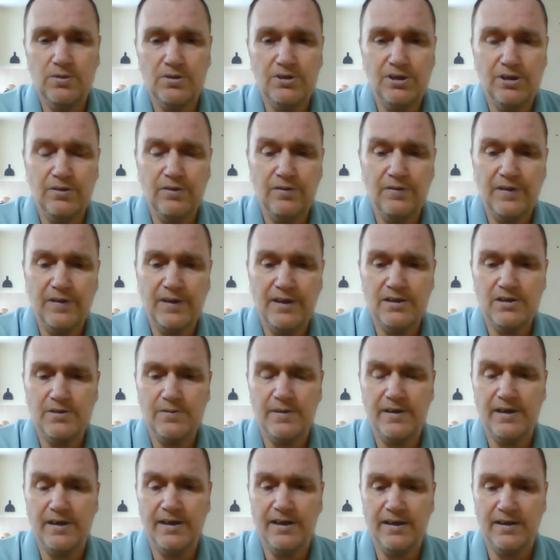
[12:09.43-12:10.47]
do things
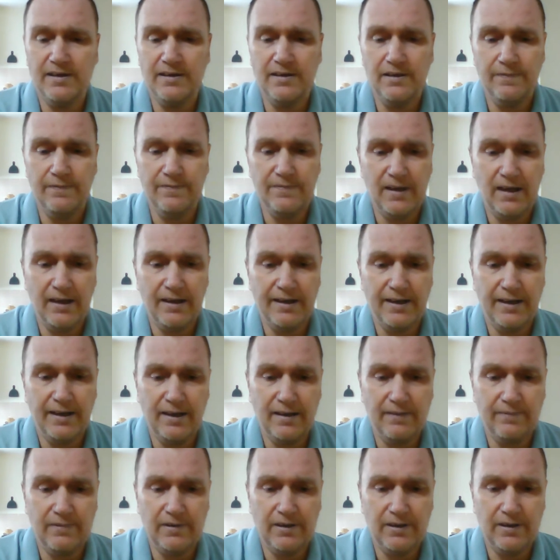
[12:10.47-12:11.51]
with it. You've done it,
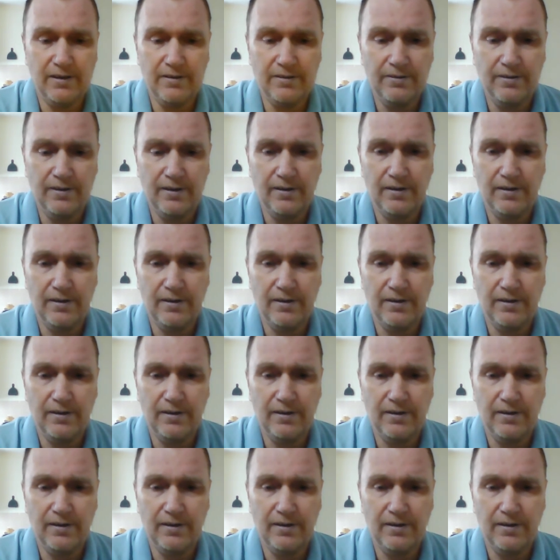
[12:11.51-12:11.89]
haven't you?